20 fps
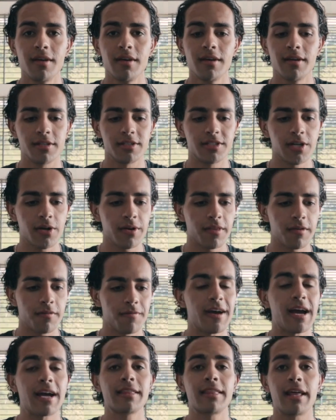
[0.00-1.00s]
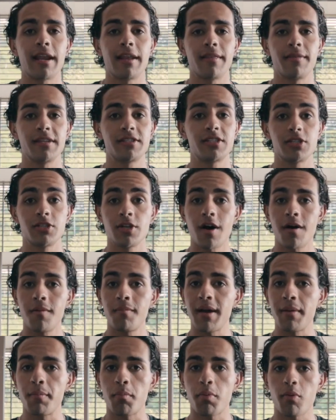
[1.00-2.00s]
considering the fact that this is not
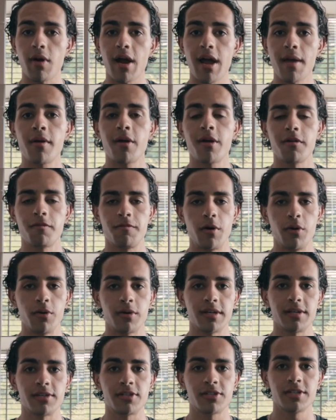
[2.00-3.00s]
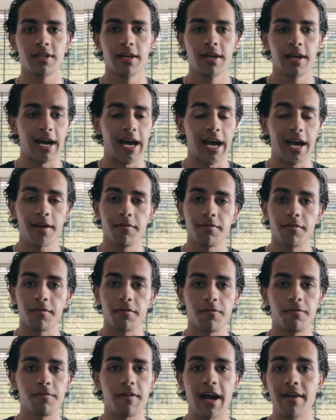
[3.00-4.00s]
my primary focus. I have
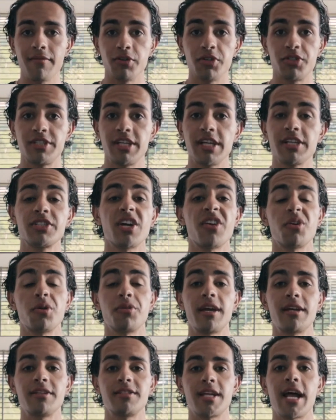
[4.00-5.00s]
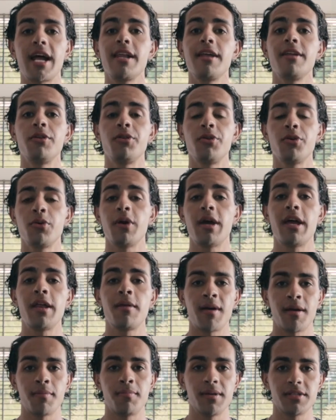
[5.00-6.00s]
5 or 6 other things that I need to do in
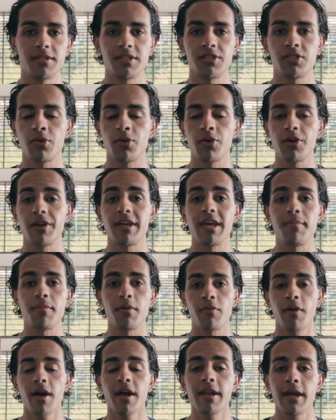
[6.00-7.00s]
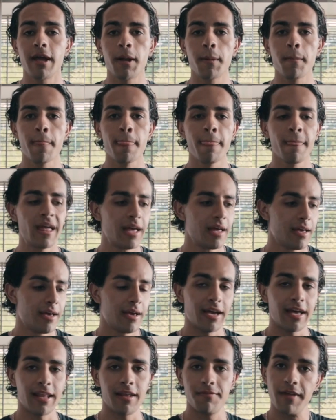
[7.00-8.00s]
my business in order to keep it running.
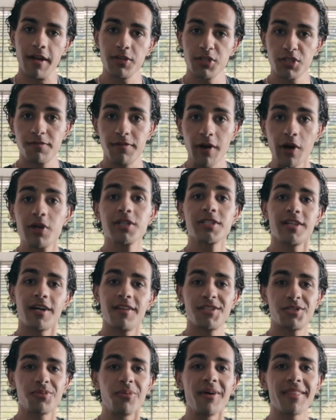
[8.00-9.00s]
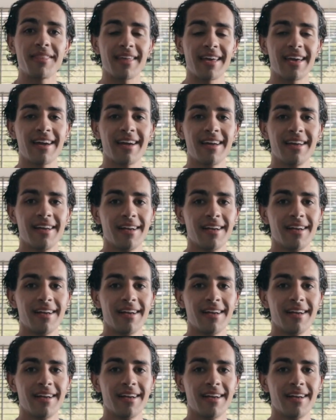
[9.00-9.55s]
And if they're just focused on this one thing,